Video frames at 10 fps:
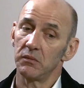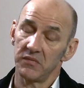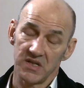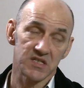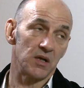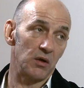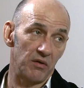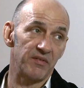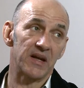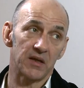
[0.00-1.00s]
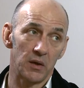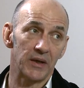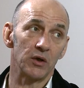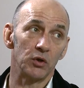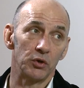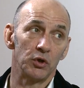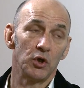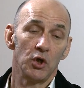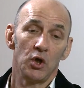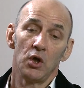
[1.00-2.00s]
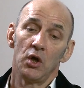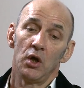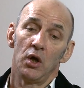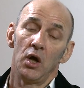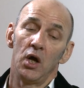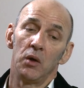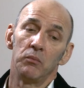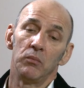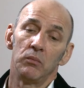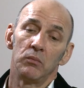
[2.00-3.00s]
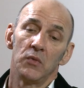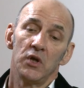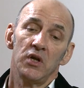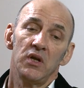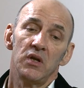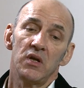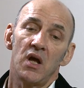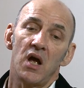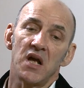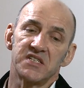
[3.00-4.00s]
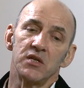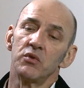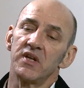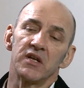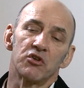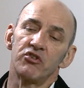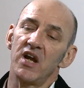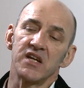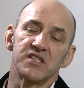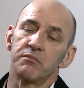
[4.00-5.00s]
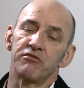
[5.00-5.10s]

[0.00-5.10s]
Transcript: And there's a lot of that going on. I still think the creative